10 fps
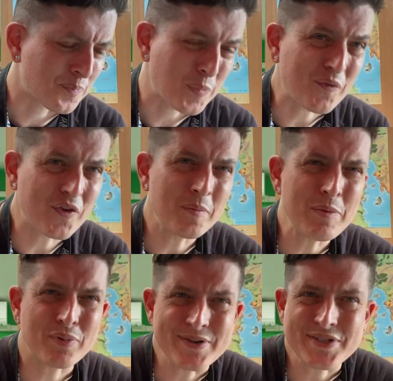But for
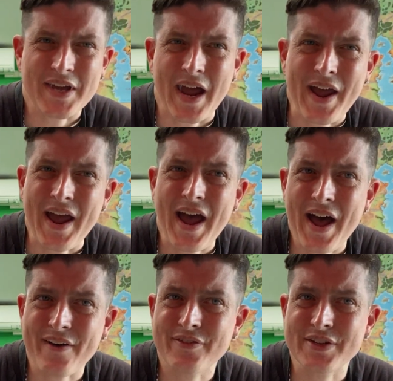me personally, I
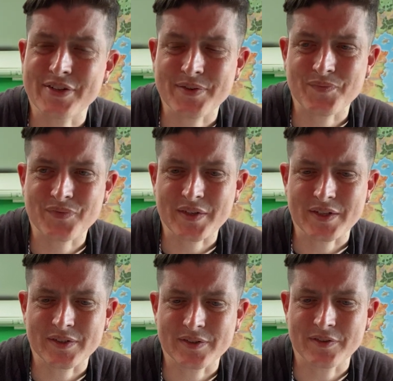haven't
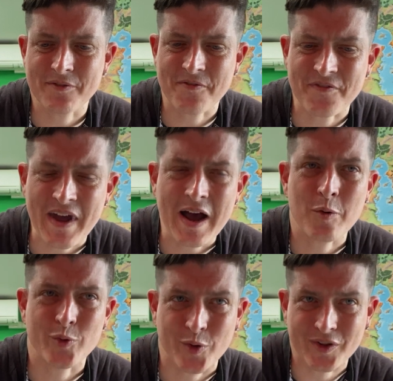
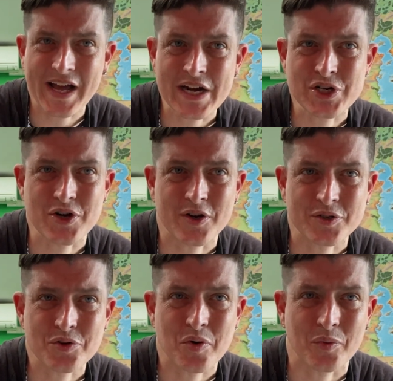found or latched
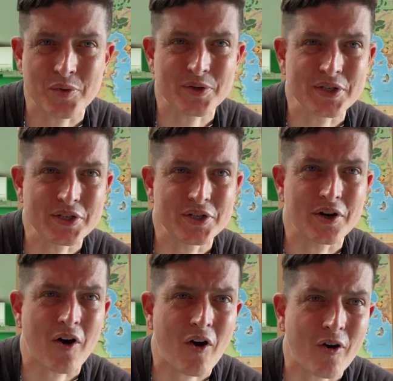onto a really good
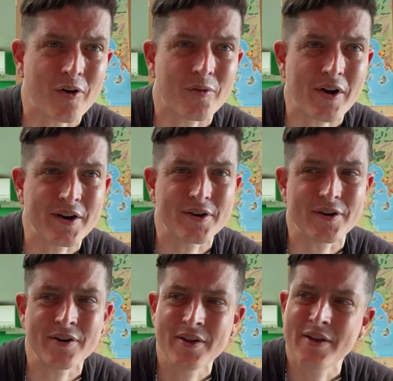horror
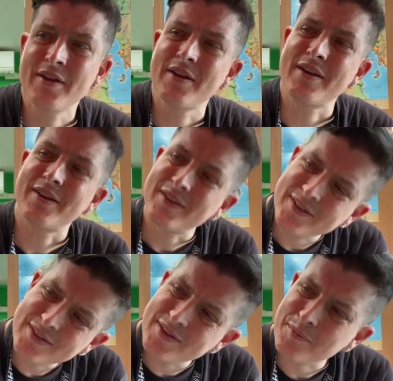writer
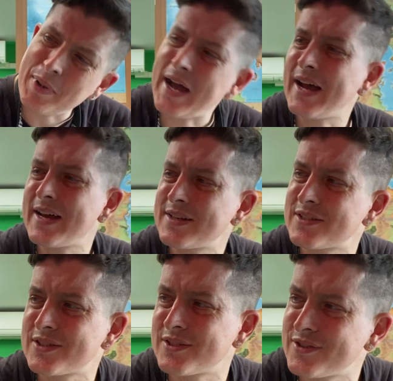in the
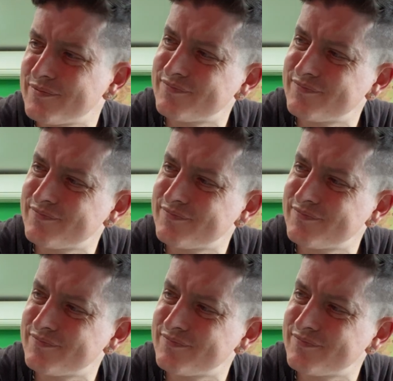past,